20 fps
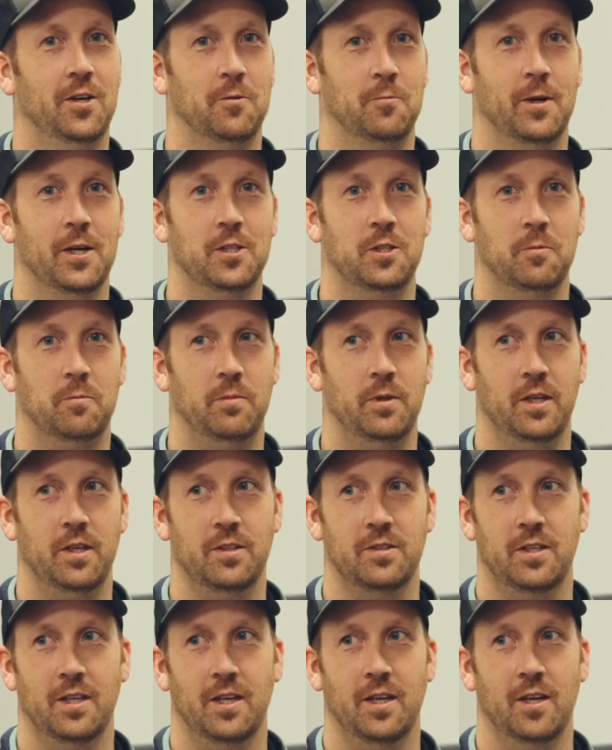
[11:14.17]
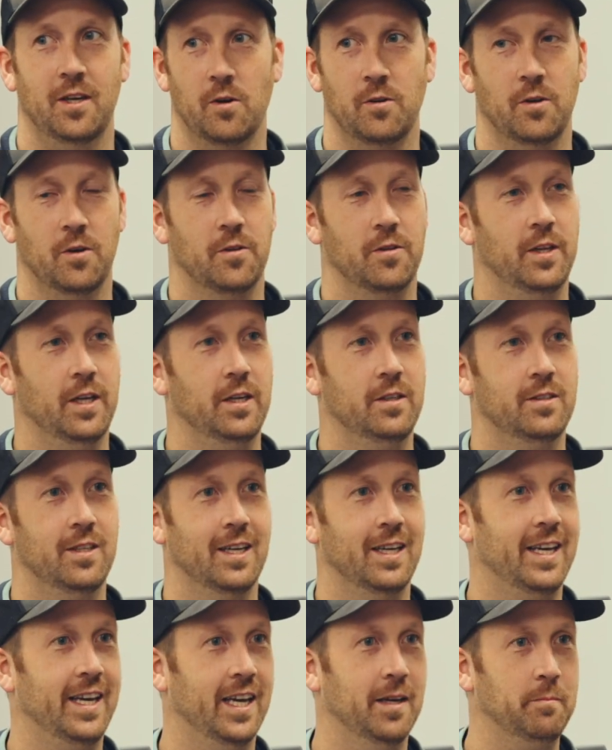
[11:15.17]
on recipes, are there things
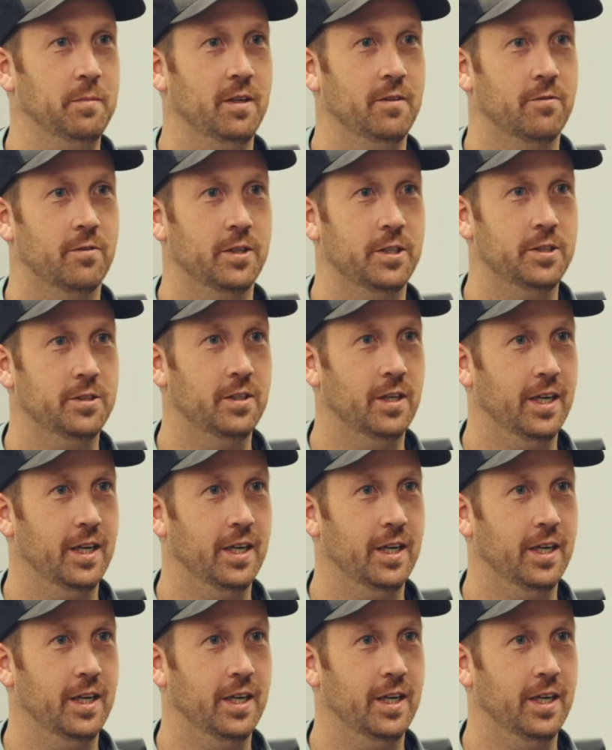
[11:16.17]
that can't be freeze